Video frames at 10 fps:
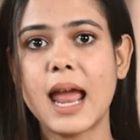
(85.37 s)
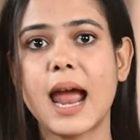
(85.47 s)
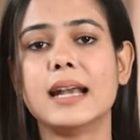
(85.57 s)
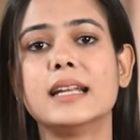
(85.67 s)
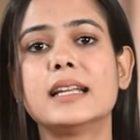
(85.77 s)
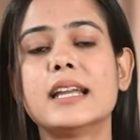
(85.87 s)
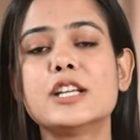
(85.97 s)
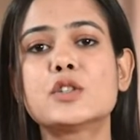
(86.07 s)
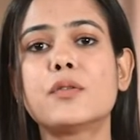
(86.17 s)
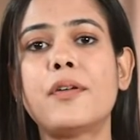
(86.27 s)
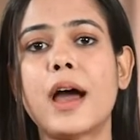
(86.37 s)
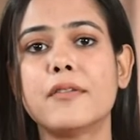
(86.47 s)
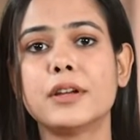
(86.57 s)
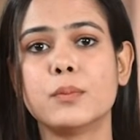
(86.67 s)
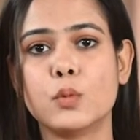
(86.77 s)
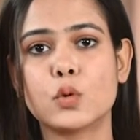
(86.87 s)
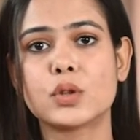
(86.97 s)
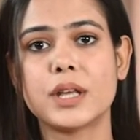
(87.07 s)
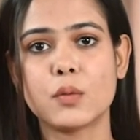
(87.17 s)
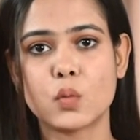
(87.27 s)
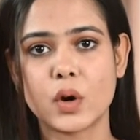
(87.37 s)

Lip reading: And in case of having more than